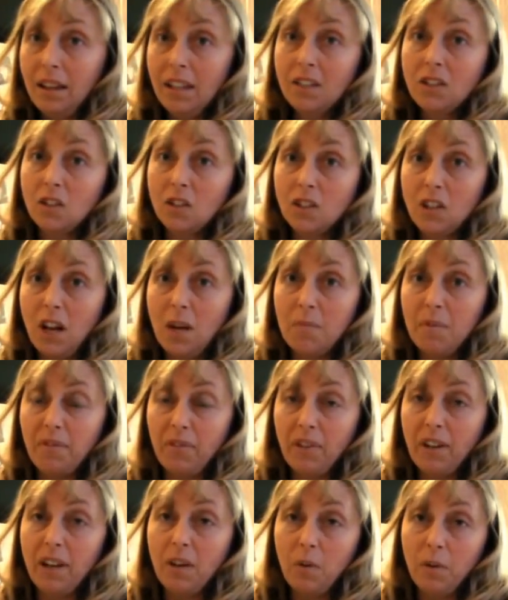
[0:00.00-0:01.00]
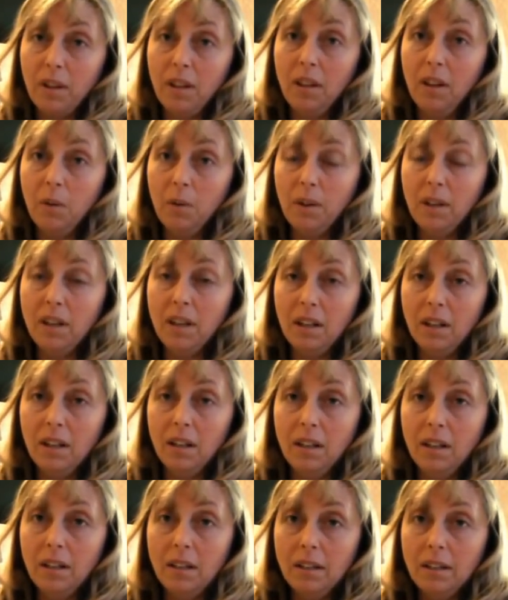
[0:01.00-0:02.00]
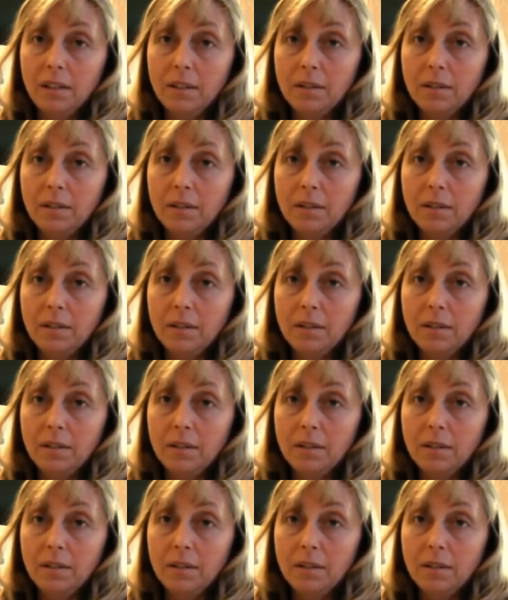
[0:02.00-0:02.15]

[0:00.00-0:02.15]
This will stop a freak with a loaded gun.